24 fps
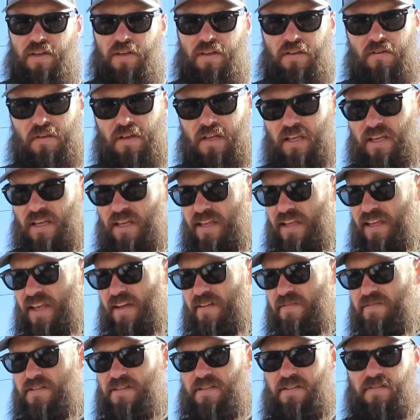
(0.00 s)
You can get
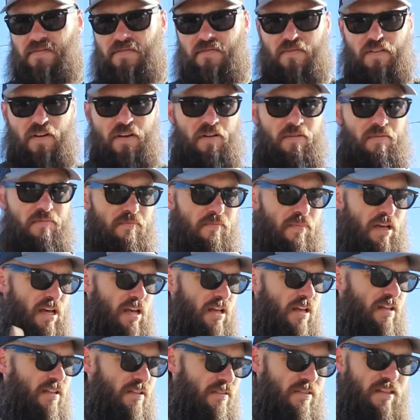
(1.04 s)
counsel from
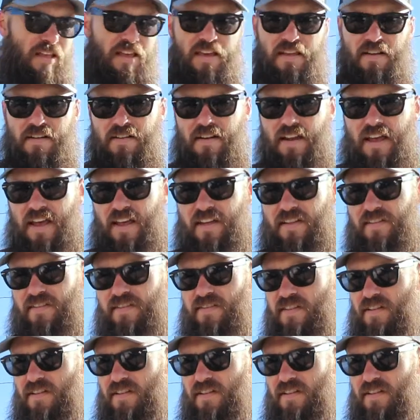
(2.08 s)
the internet.